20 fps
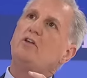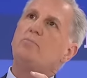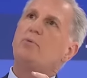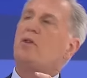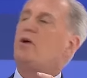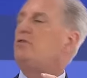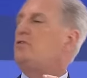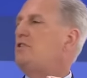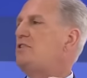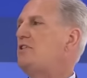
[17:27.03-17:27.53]

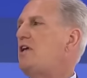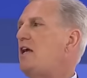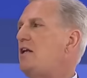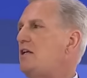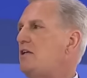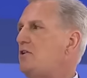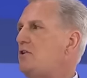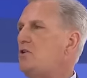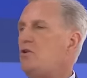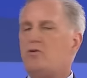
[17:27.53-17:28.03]
Pelosi's
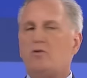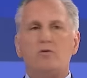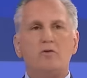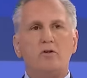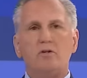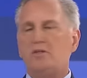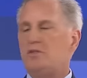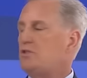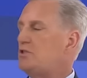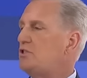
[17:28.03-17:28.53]
82.
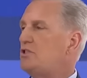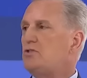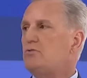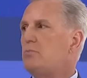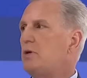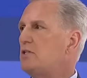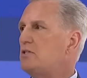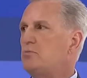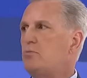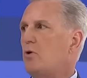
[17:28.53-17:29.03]
She's
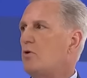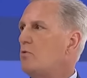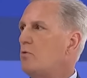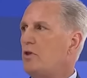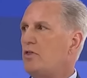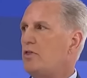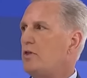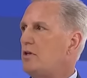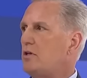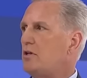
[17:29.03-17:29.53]
much more
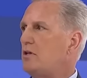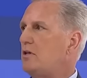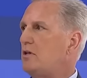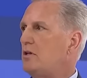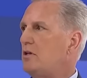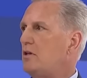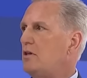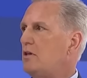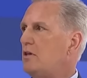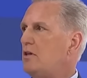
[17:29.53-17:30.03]
with it
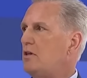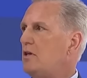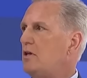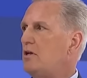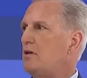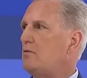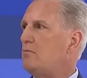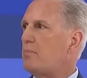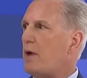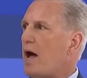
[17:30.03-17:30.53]

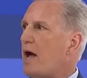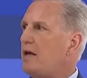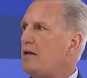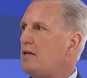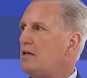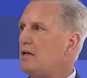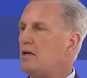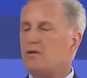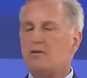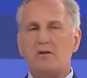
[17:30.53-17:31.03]
than
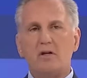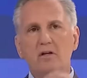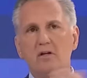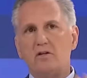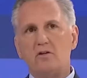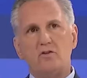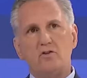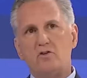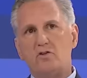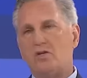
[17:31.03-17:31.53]
Biden is,
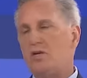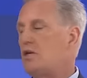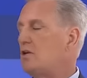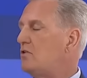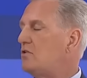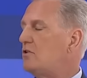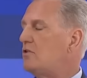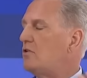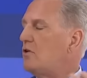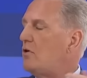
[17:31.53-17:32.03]
and she could
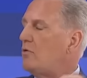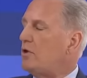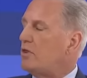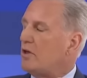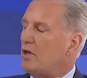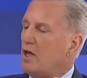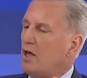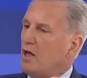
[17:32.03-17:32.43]
still go with it.